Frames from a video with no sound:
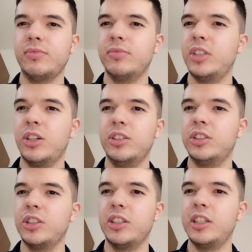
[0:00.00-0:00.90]
the
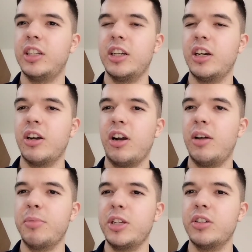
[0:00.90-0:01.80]
Unsullied and our
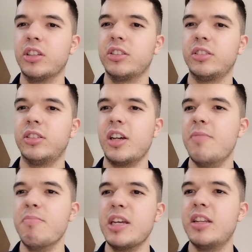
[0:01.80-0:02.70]
army just
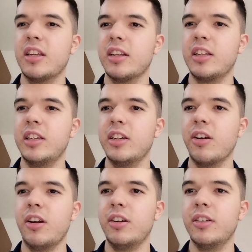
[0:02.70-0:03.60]
immediately
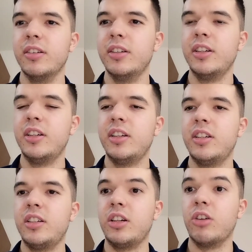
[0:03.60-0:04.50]
are
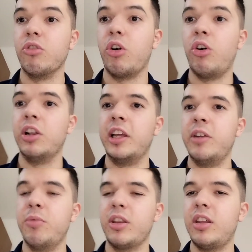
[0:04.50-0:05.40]
all
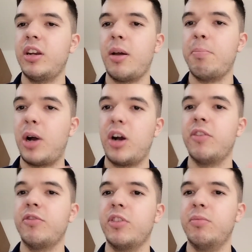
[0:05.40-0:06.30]
in with it,
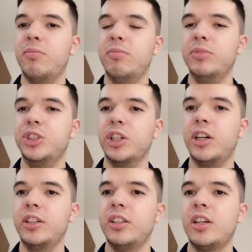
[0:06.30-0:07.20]
apart from
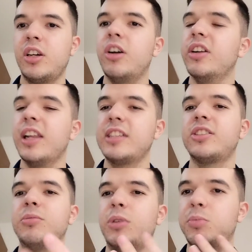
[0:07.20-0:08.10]
Jon. Unless
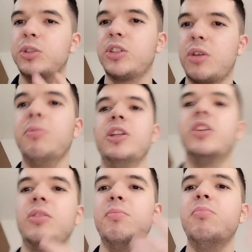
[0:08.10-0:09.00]
someone was coming
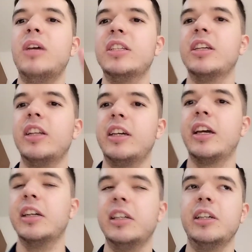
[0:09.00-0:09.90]
to basically
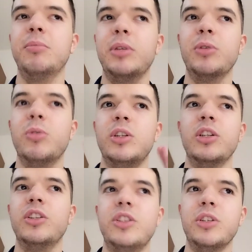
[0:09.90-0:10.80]
kill him, he
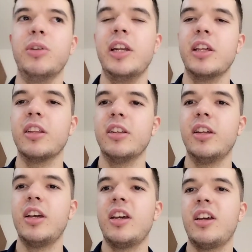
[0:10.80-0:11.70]
wouldn't do anything.
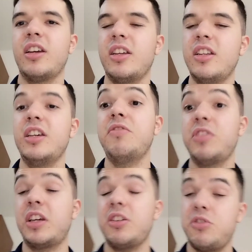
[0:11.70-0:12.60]
He
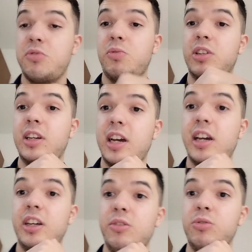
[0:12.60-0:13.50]
even kills one
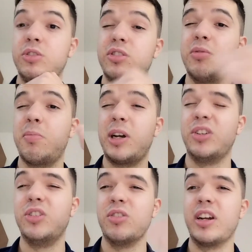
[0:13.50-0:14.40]
guy who's
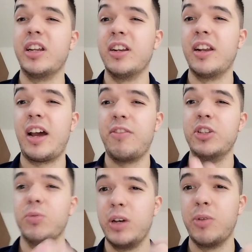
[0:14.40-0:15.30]
about to try and have
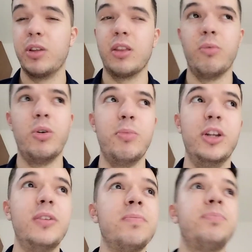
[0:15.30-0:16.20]
his way with the woman,
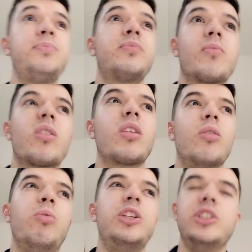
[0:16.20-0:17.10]

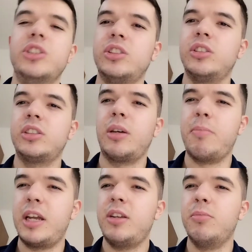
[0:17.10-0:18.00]
which is
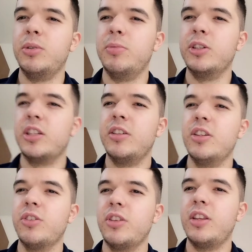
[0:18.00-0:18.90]
commendable. But
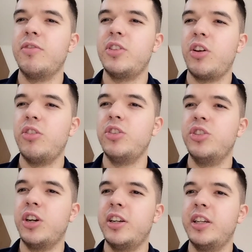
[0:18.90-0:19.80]
they've turned
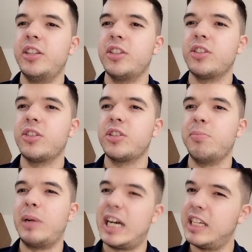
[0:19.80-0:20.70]
Jon into such a
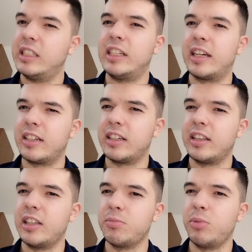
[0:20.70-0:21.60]
bystander at
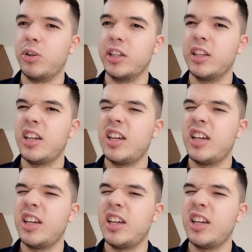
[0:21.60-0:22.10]
this point.